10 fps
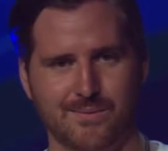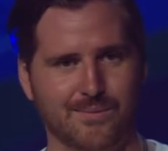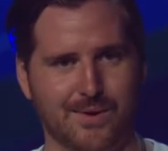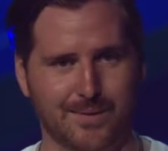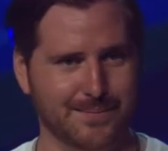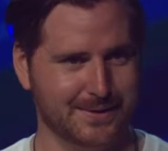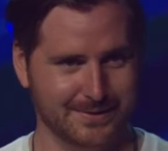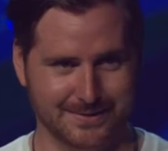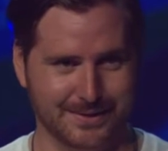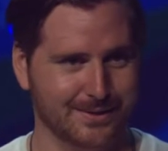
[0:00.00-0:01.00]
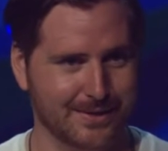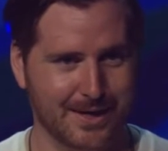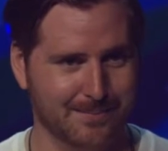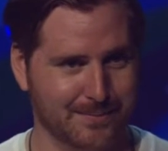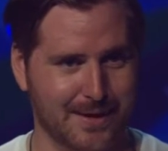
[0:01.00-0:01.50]
Well, because then you
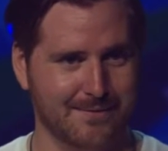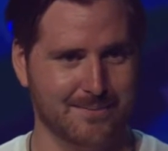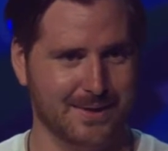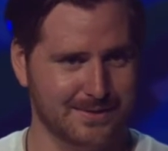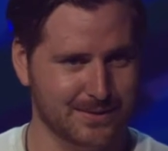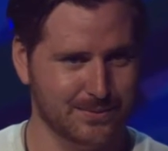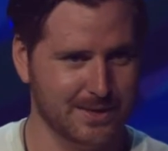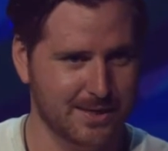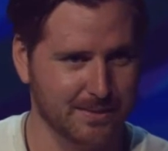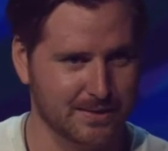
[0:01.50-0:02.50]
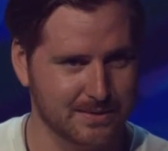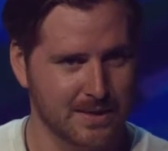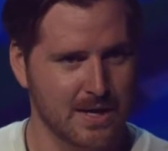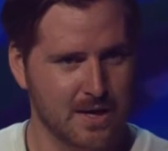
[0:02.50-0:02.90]
got a private MySQL database.